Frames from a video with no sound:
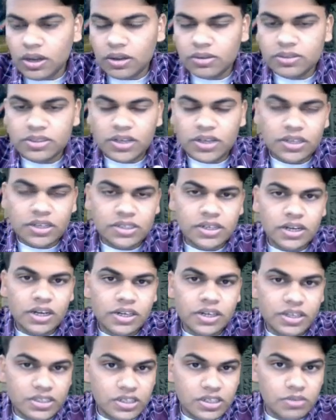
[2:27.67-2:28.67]
statistical
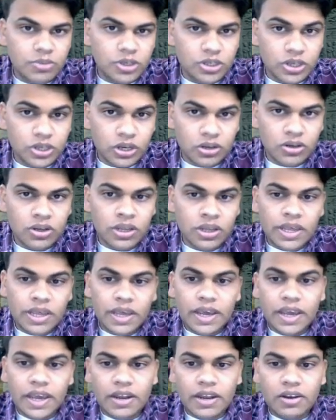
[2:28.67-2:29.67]
distribution,
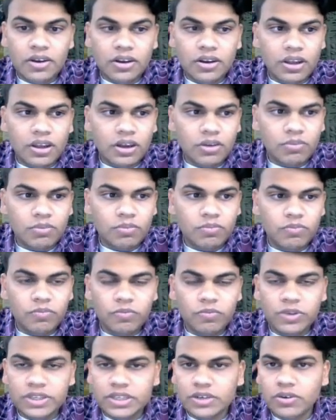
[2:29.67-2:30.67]
and
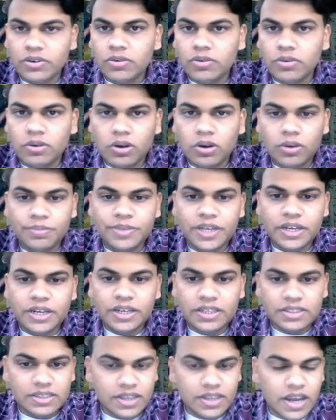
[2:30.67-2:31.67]
whichever object
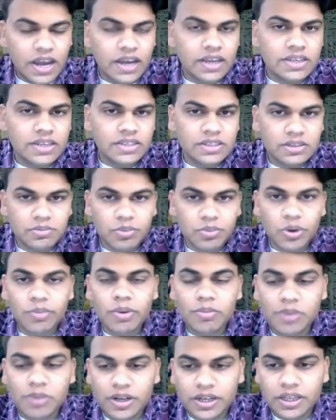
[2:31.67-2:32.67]
has the highest
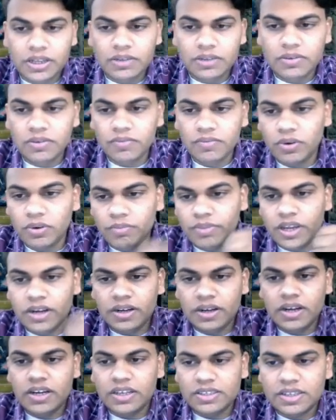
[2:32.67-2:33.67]
probability from that
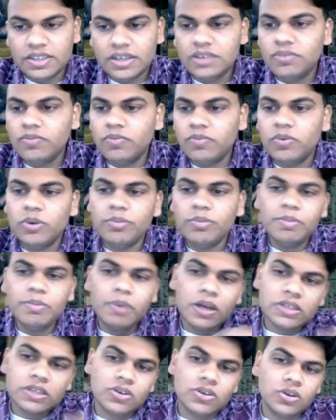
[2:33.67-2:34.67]
data set would be
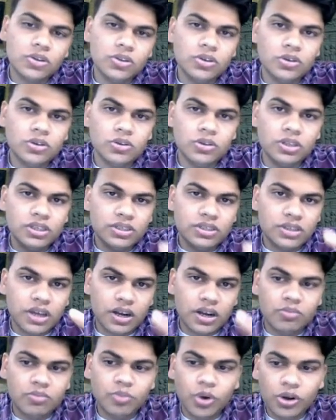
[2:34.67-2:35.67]
passed on to this
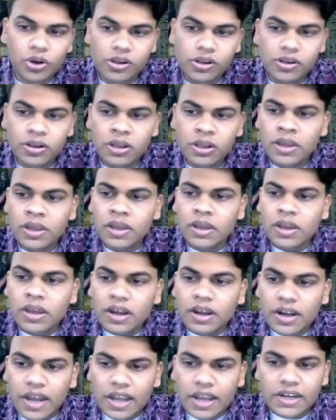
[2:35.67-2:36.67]
current model.
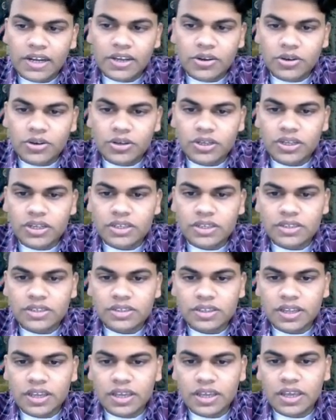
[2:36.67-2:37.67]
Likelihood is
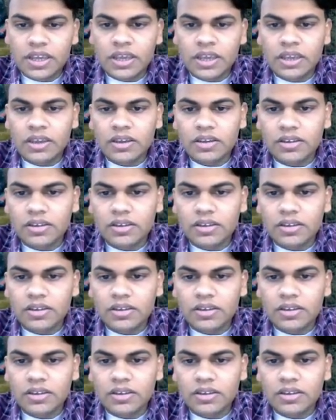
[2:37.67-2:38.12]
the